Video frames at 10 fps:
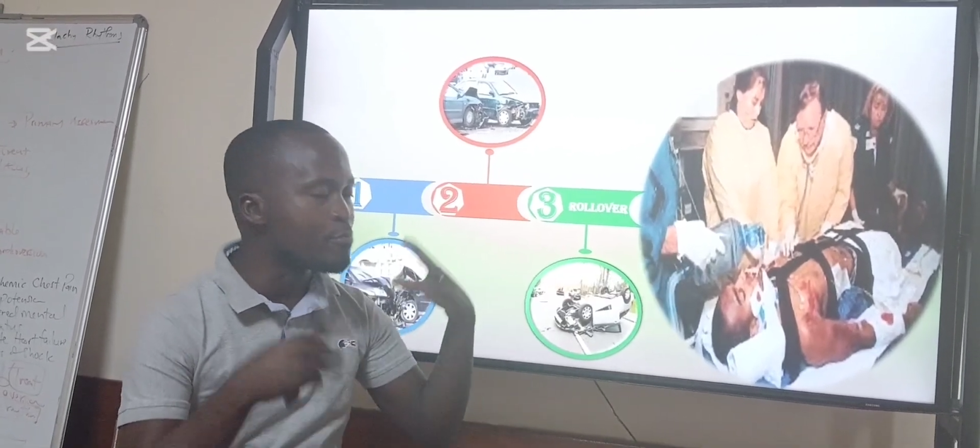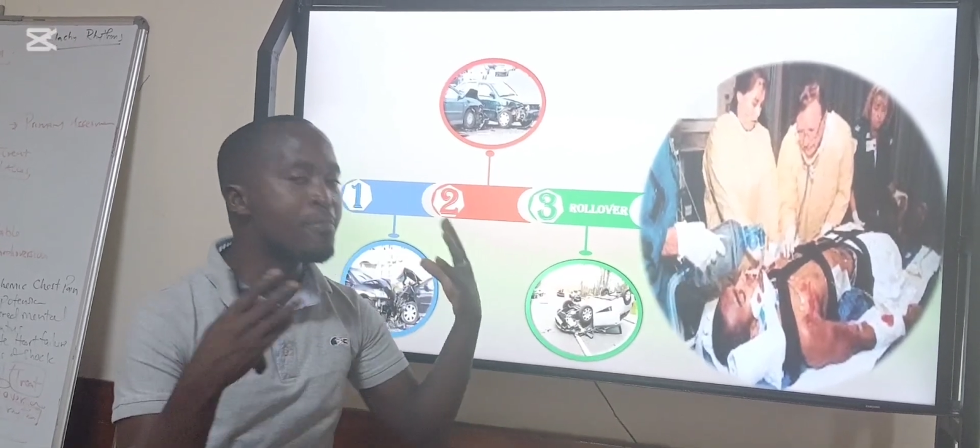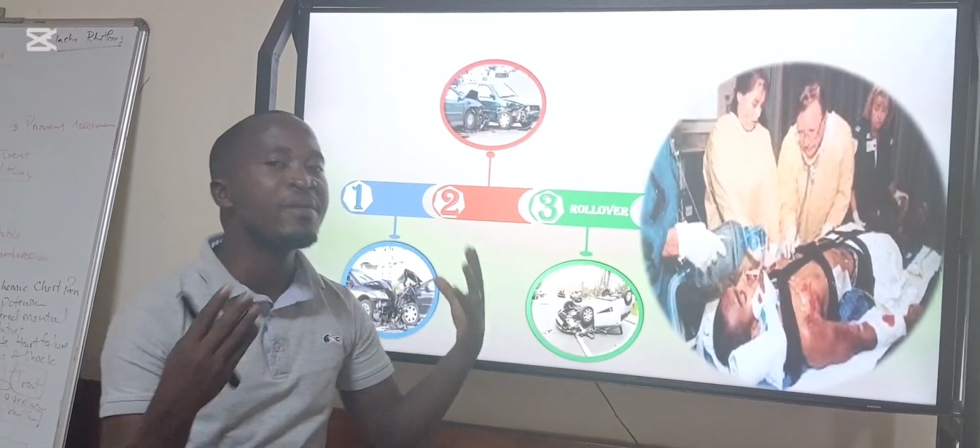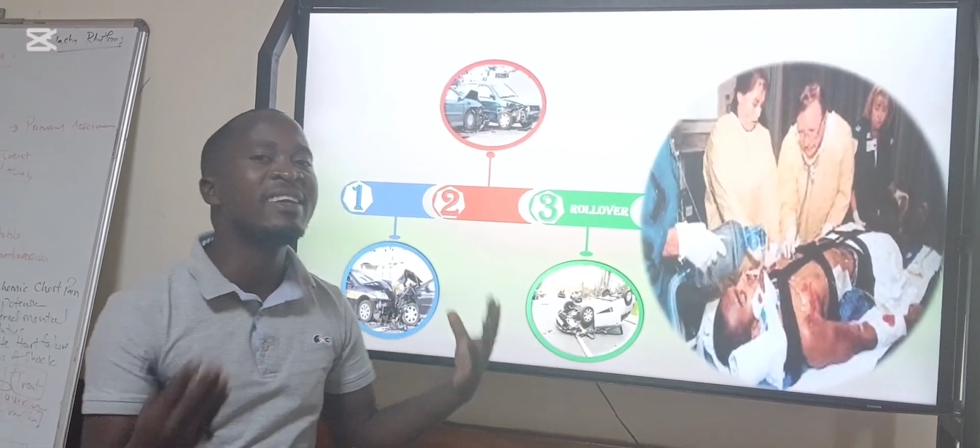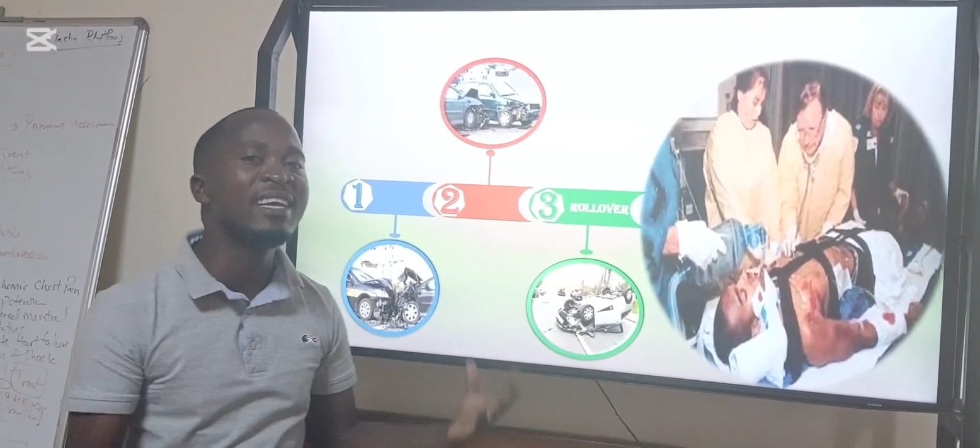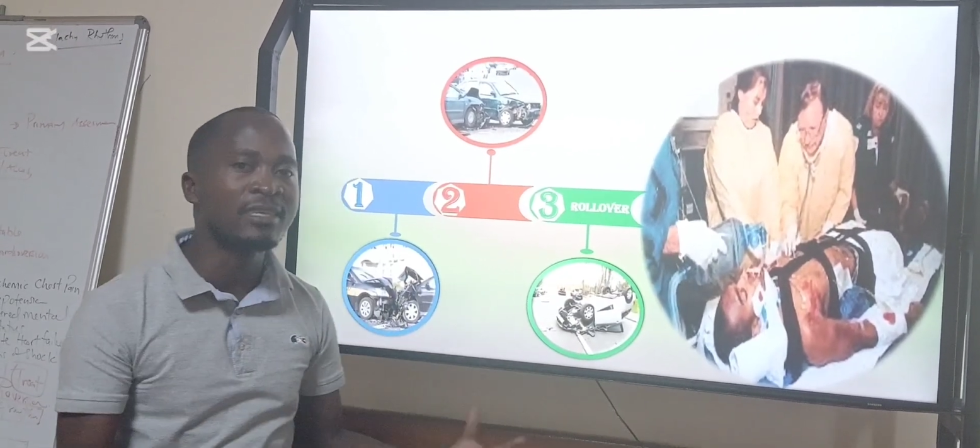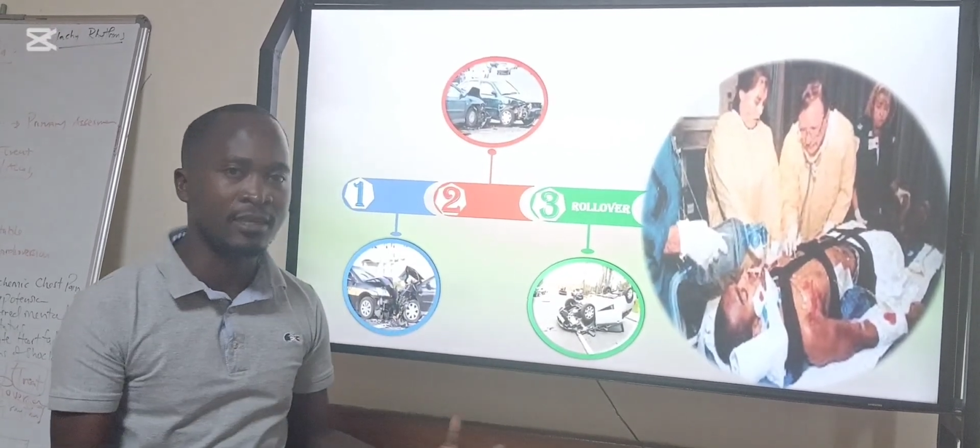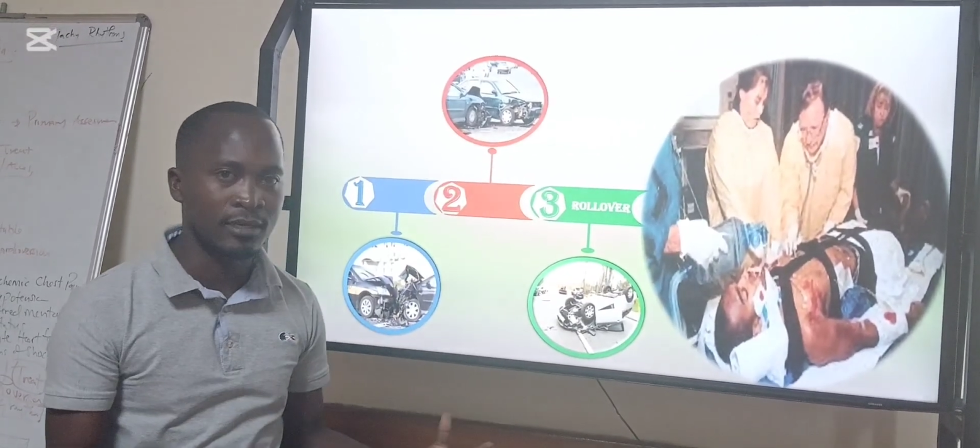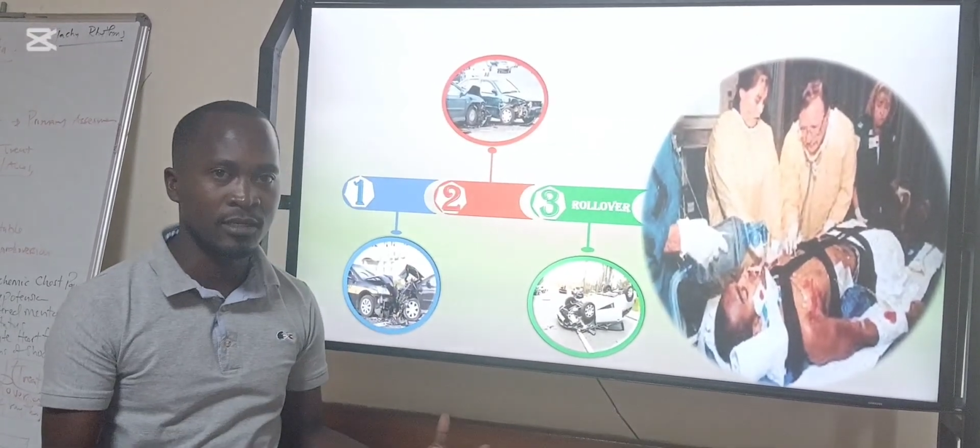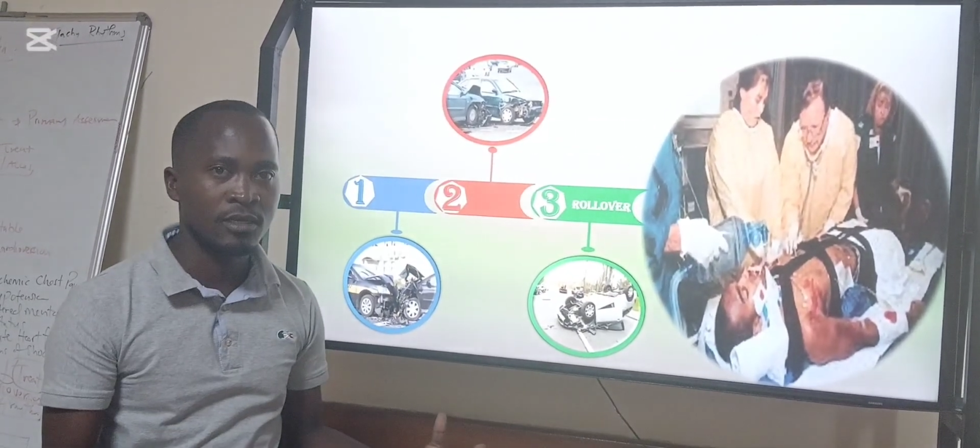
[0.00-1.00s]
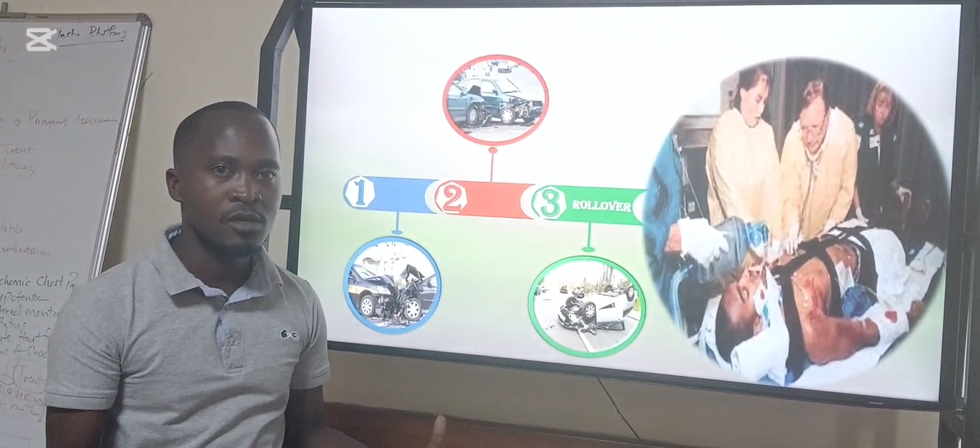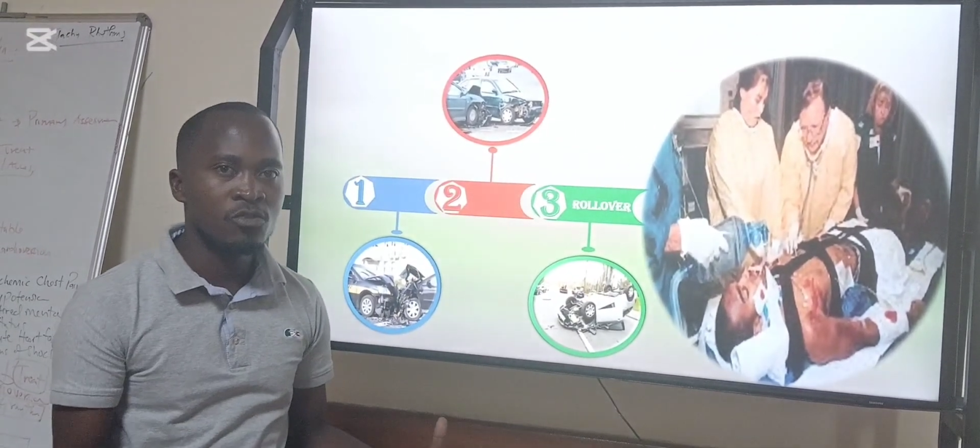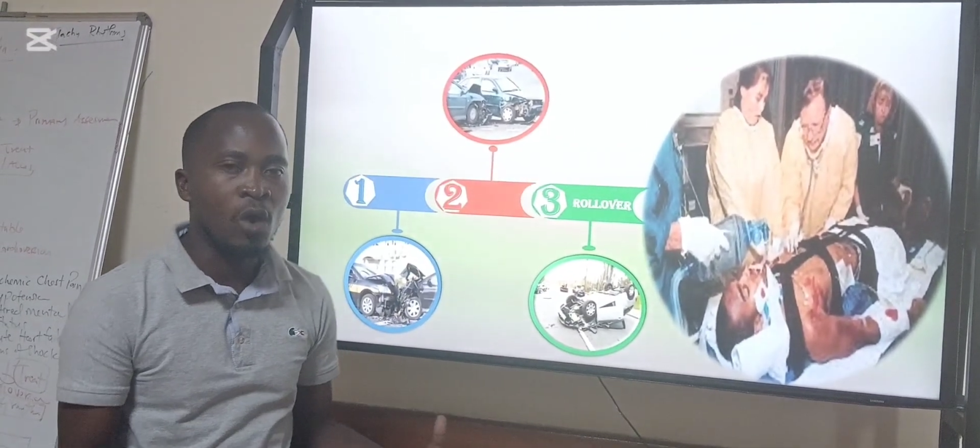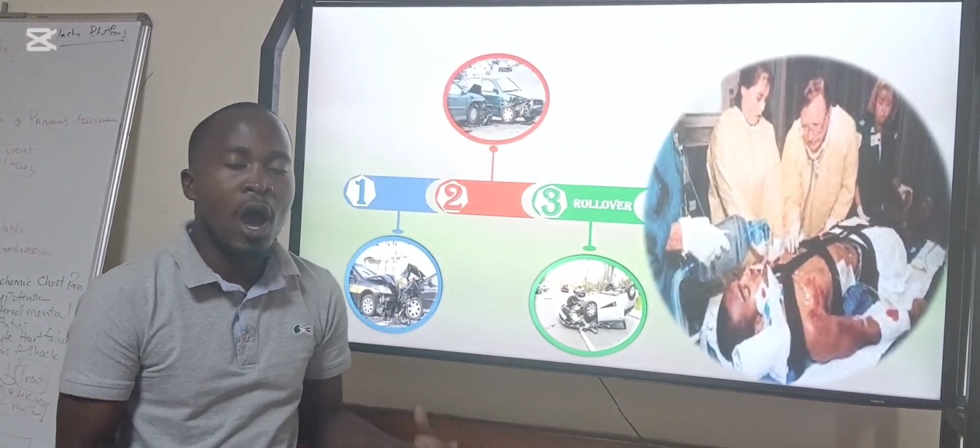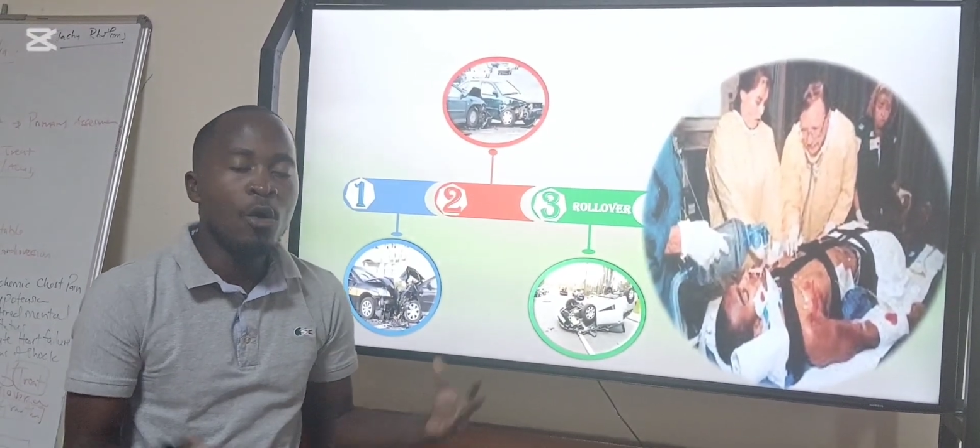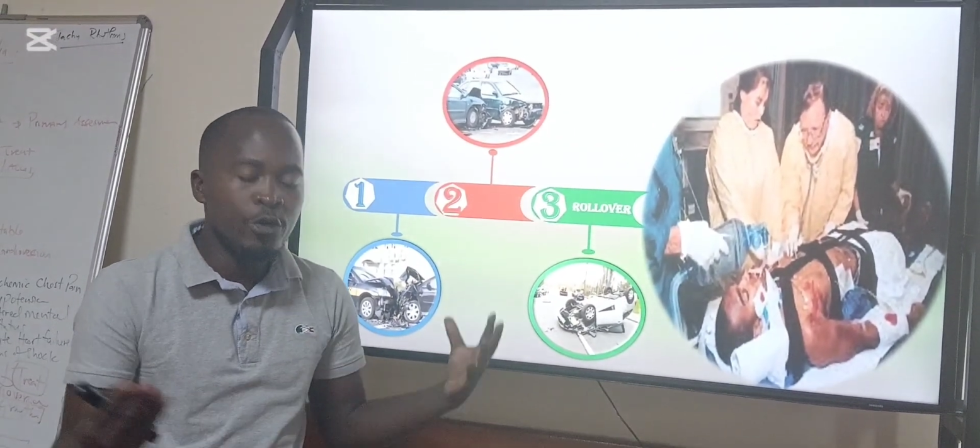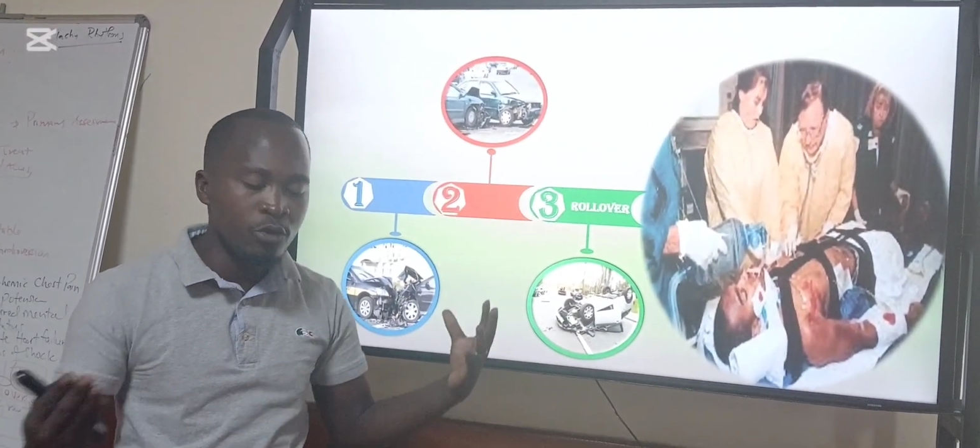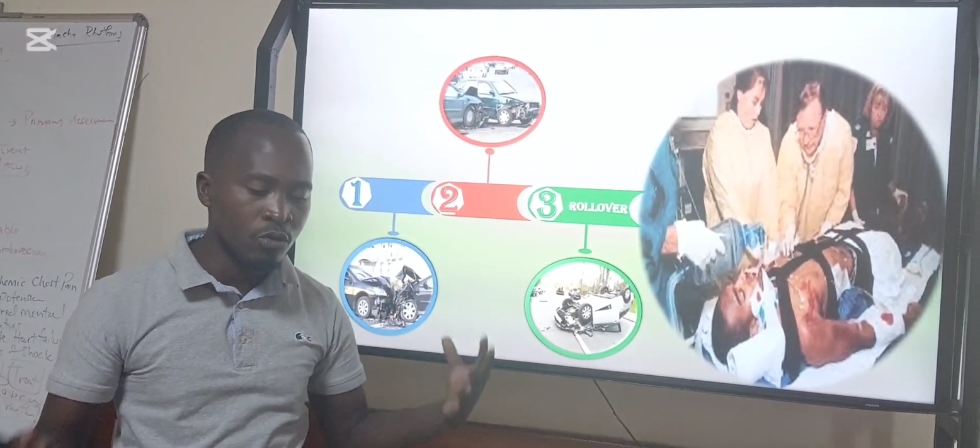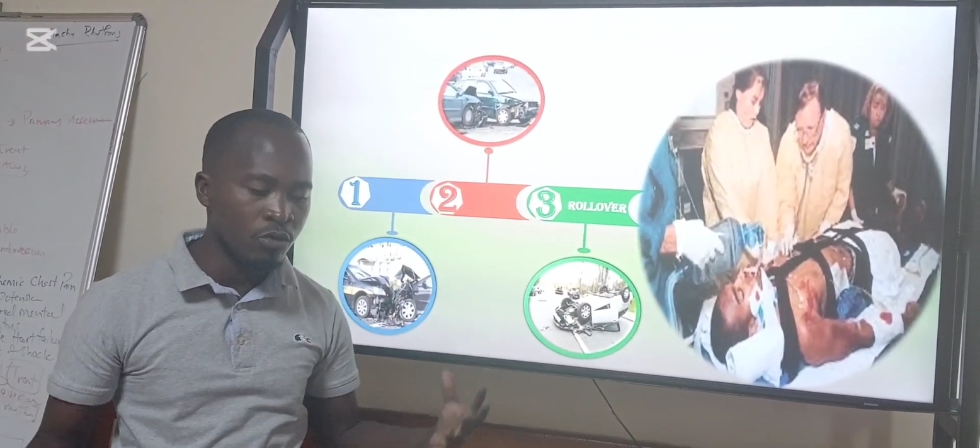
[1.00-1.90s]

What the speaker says: predicted. So how do you